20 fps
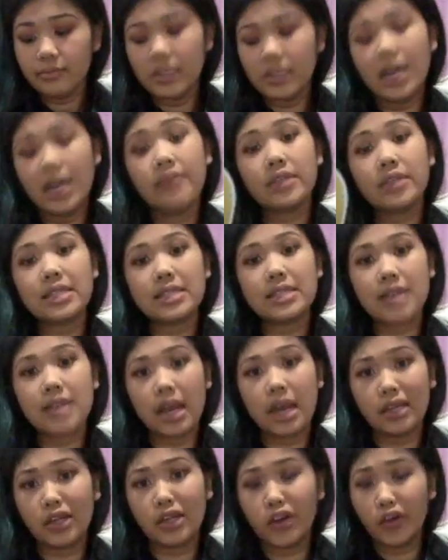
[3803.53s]
And this
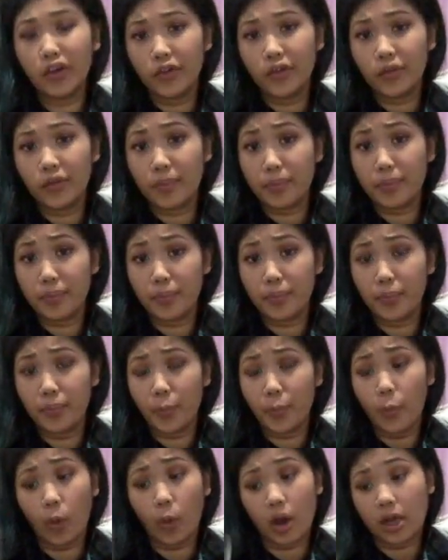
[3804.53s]
Ten of
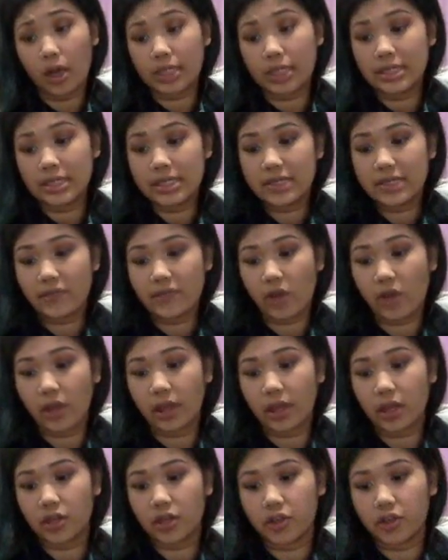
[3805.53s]
Wands
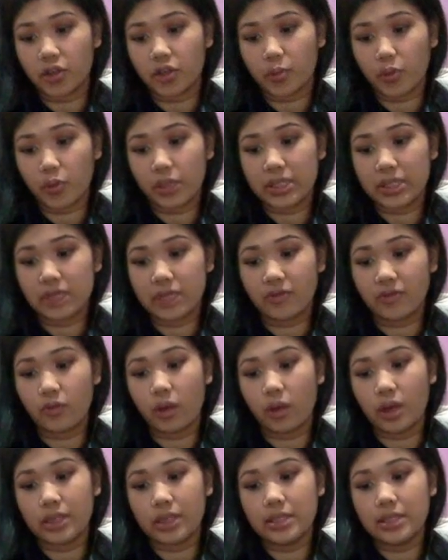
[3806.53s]
falling under the Prince of
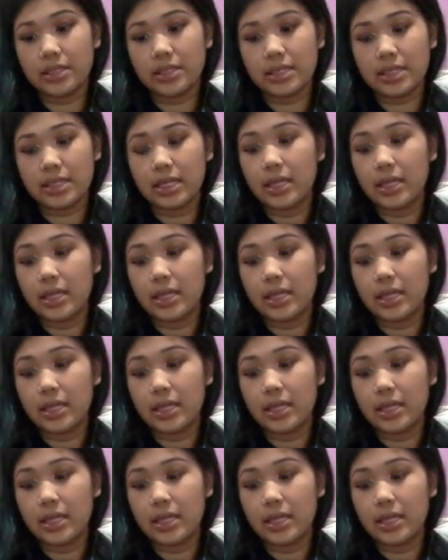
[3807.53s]
Wands,